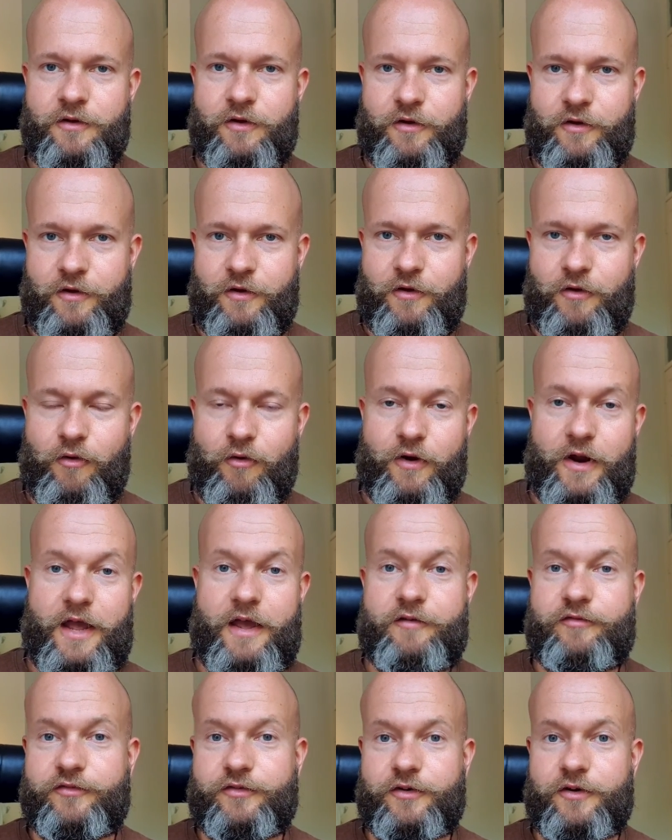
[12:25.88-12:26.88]
Uh, or
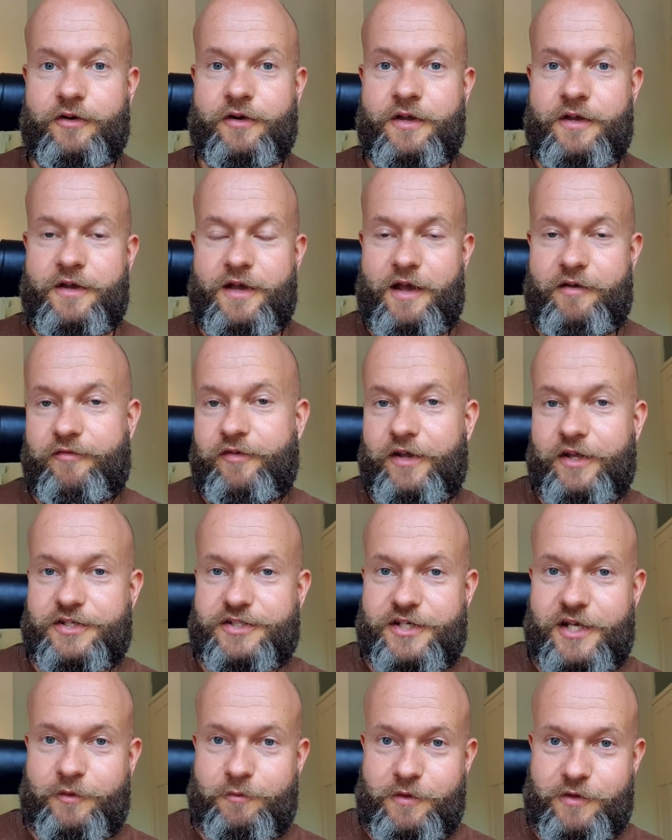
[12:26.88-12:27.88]
after having a
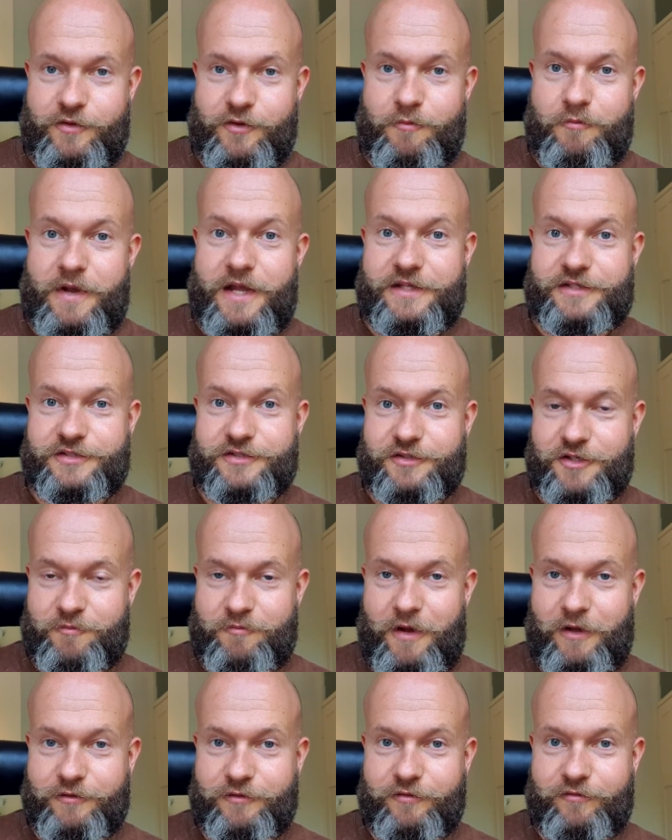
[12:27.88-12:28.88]
chat with your mates
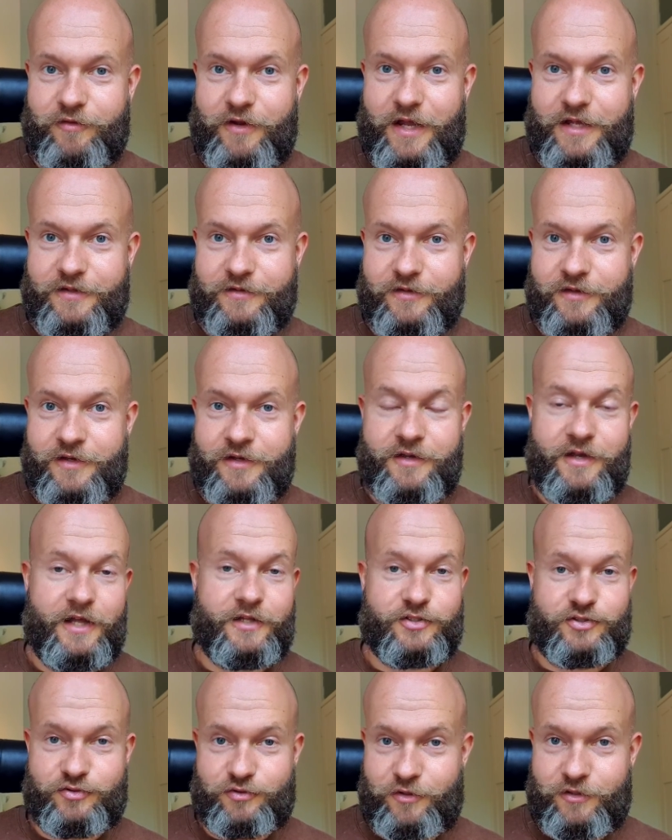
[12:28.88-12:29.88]
about the flight,
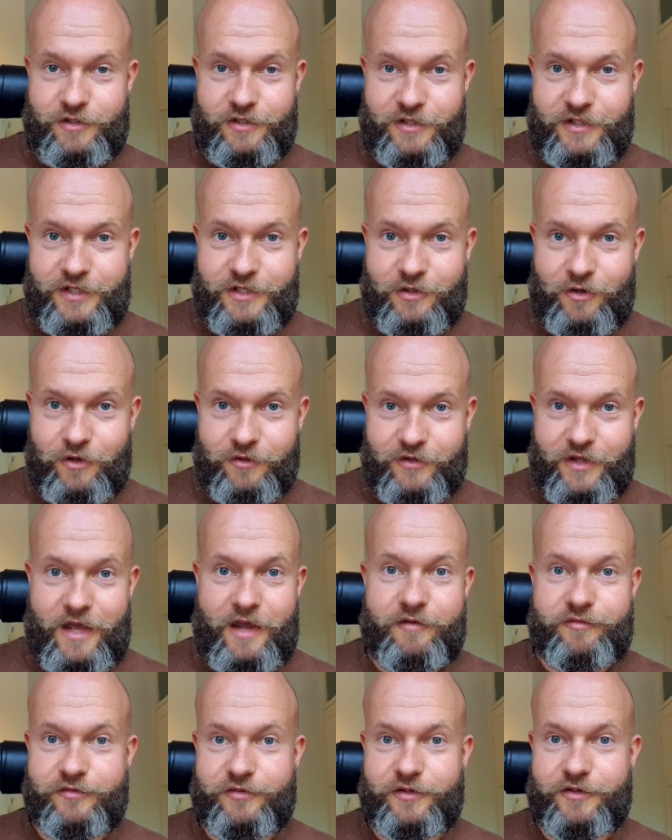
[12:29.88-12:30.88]
and certainly not
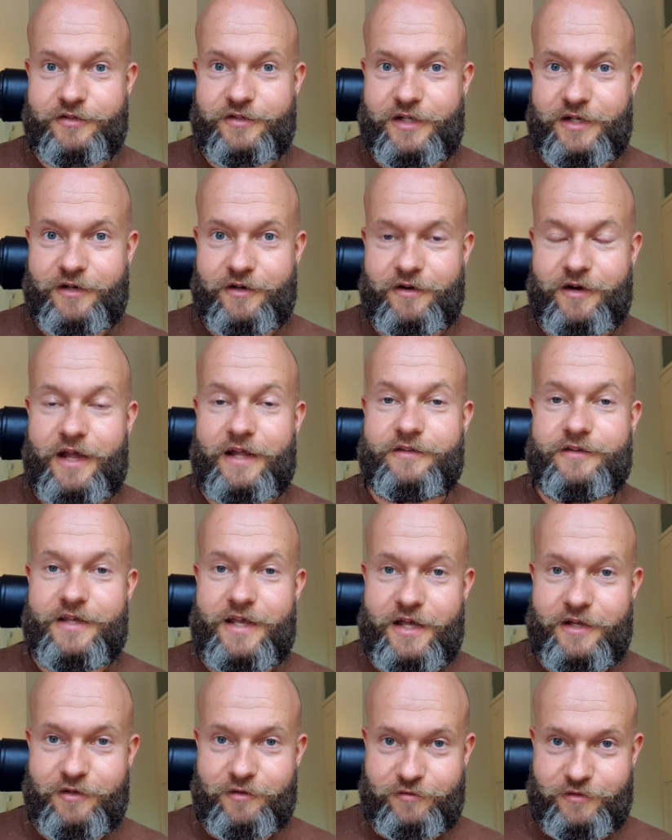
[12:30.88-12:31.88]
after dinner at the
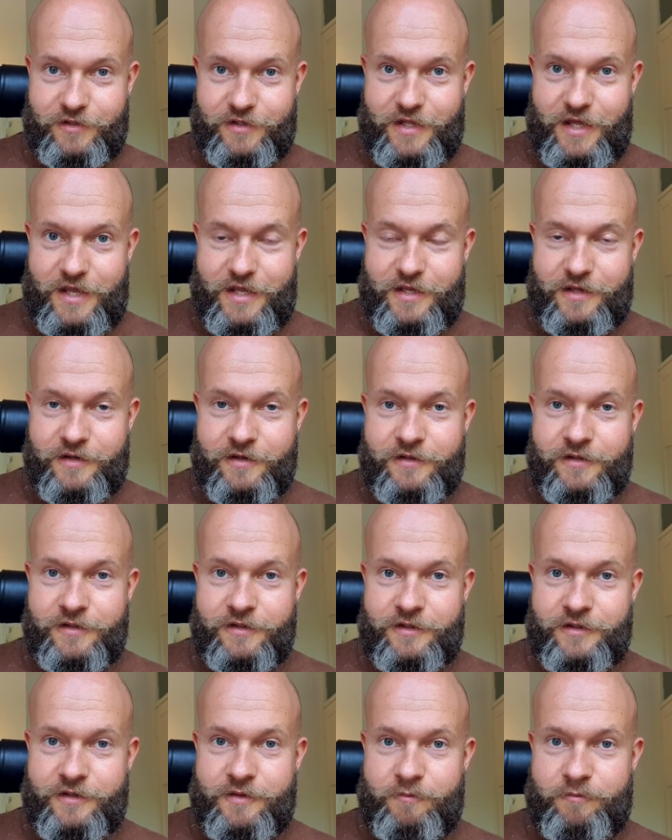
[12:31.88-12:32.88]
end of the day,
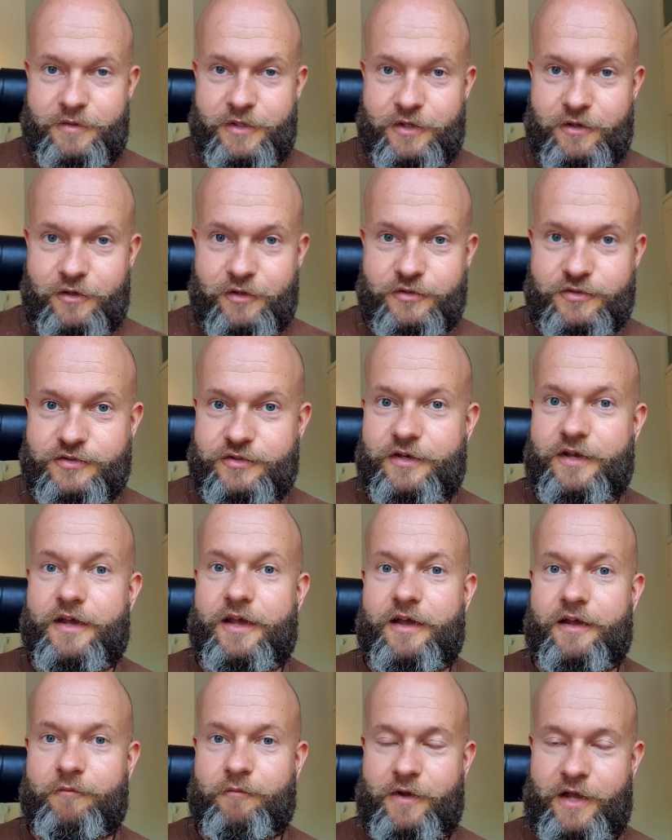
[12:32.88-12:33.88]
because
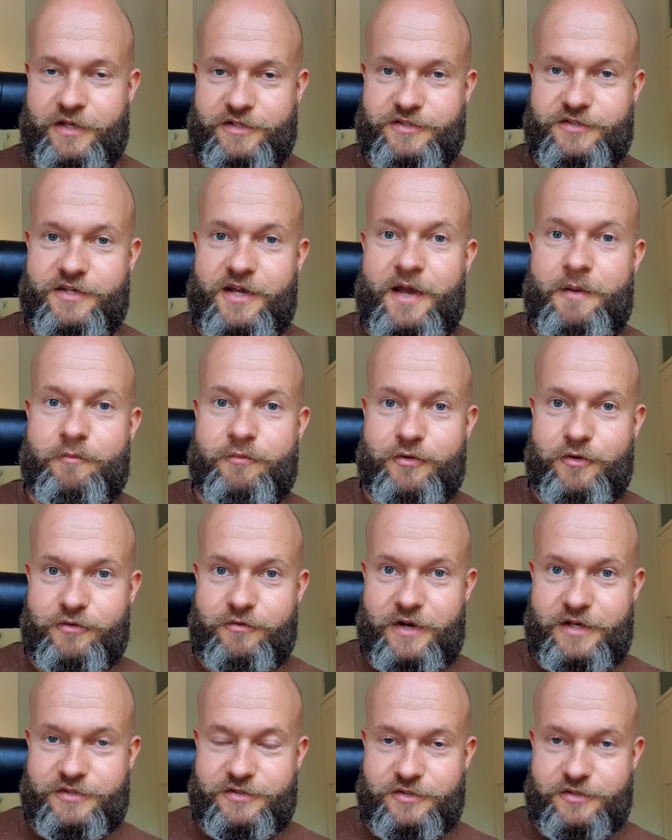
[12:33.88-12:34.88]
as time
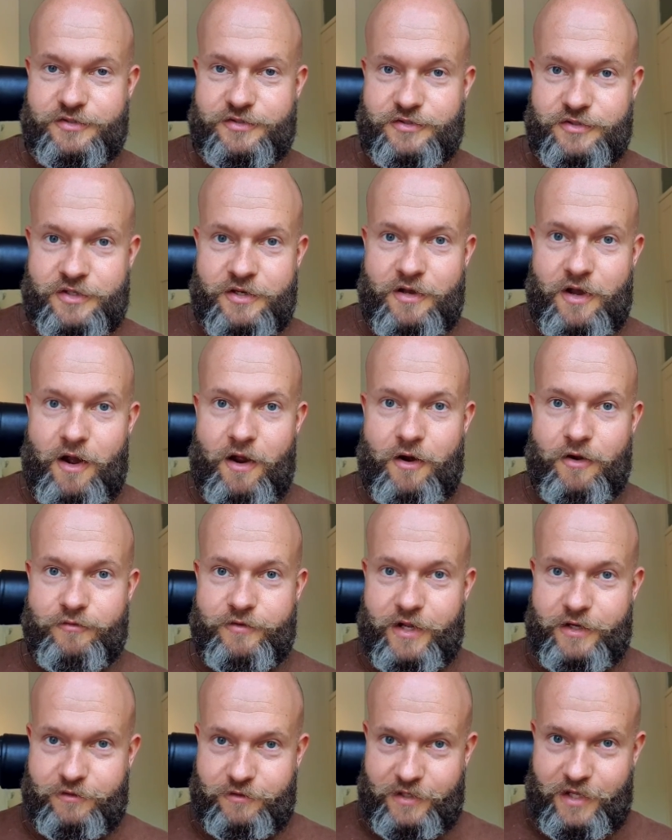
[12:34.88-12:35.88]
progresses our
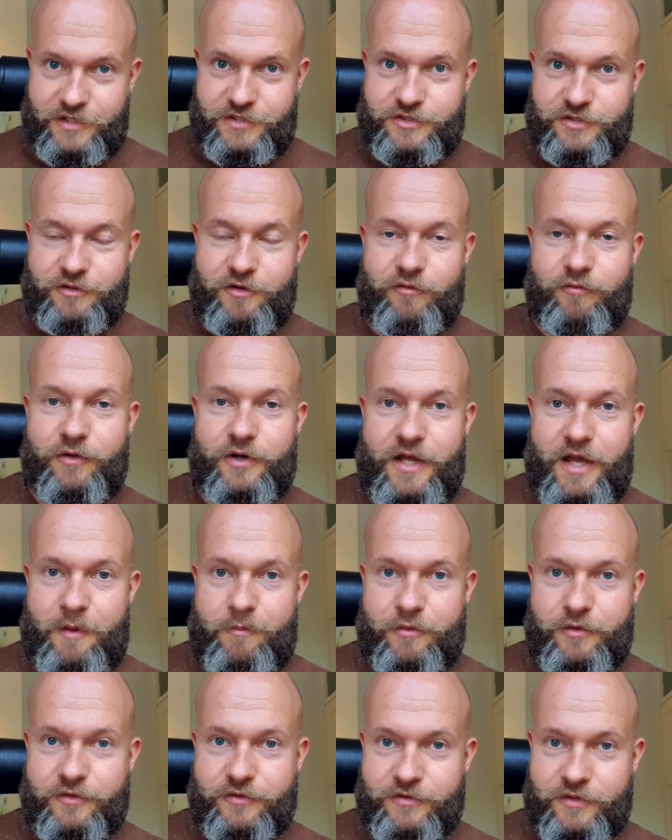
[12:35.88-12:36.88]
recollection of what
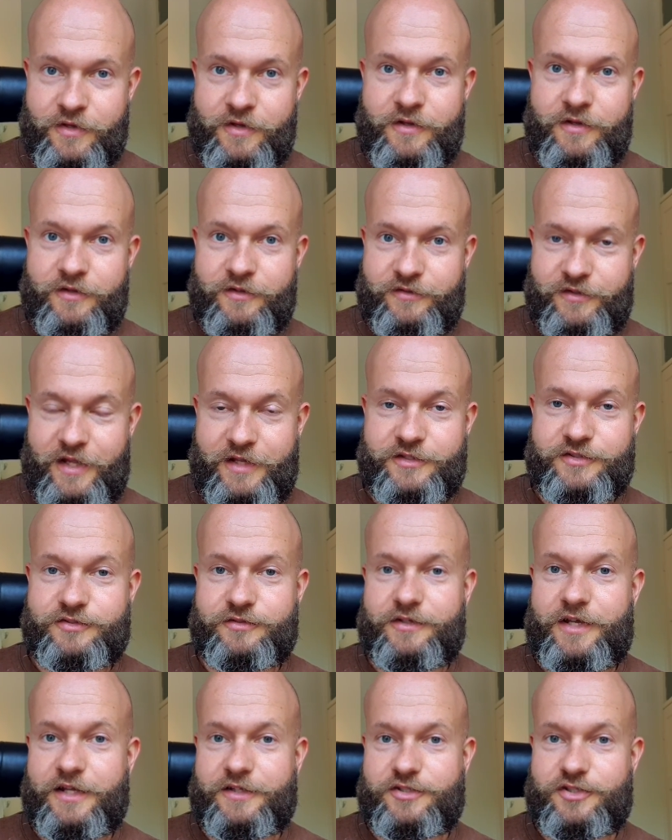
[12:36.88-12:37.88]
happened tends
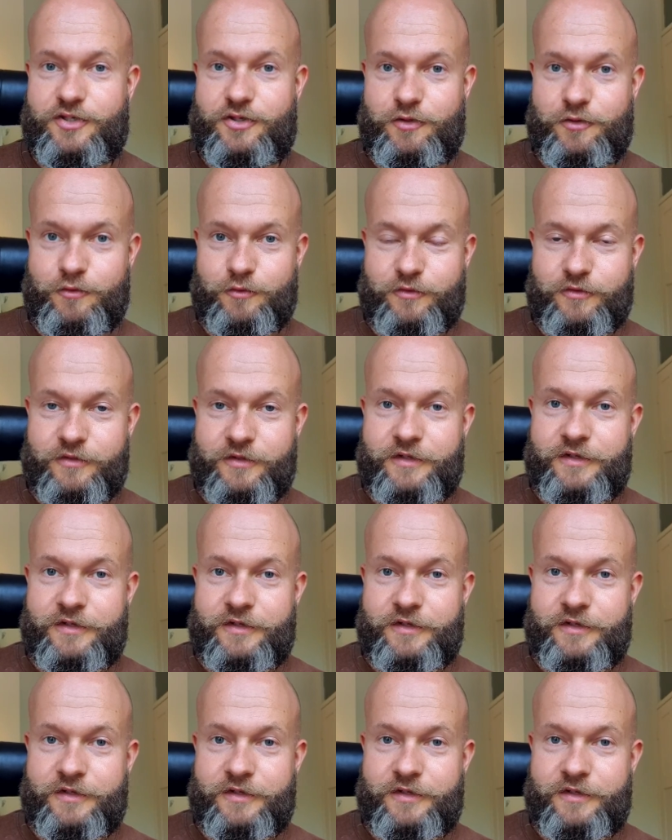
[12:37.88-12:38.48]
to get skewed.